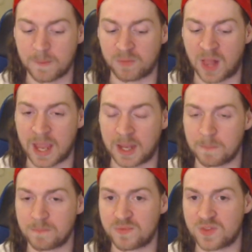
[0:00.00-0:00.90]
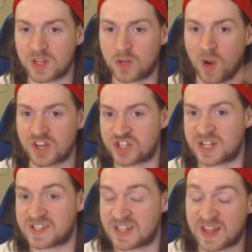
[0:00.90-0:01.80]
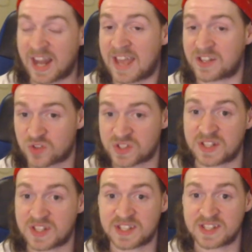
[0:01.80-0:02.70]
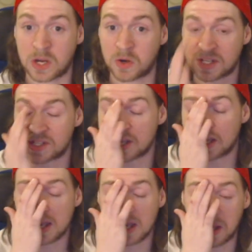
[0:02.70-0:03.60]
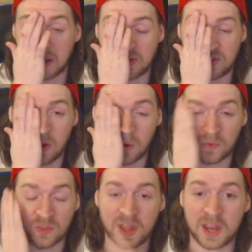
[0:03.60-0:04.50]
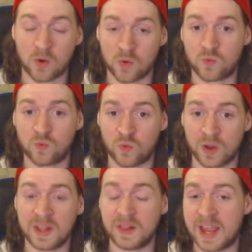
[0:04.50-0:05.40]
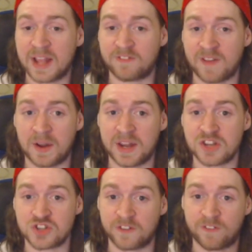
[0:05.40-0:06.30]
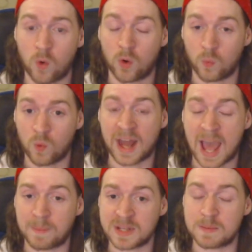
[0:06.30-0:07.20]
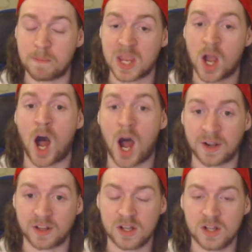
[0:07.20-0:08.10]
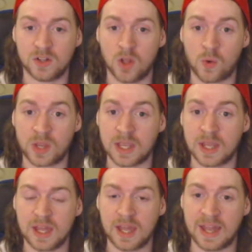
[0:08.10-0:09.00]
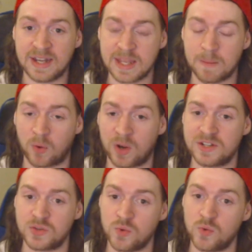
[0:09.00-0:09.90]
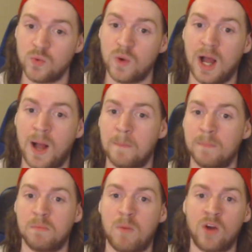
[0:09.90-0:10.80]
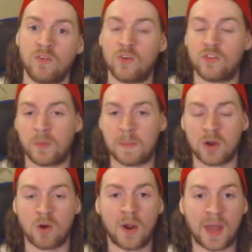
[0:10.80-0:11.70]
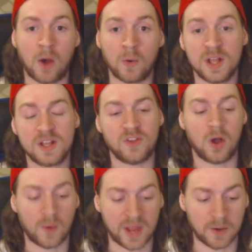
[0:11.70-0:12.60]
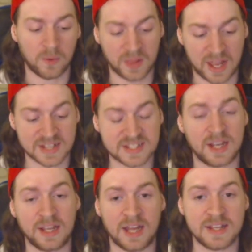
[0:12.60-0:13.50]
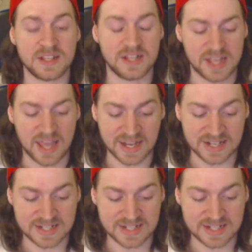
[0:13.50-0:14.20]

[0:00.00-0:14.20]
like, questions and then answers in this series. So they are really laying the foundation for what happens beyond Loki and deeper into Marvel from here on out. So, like I said, guys, it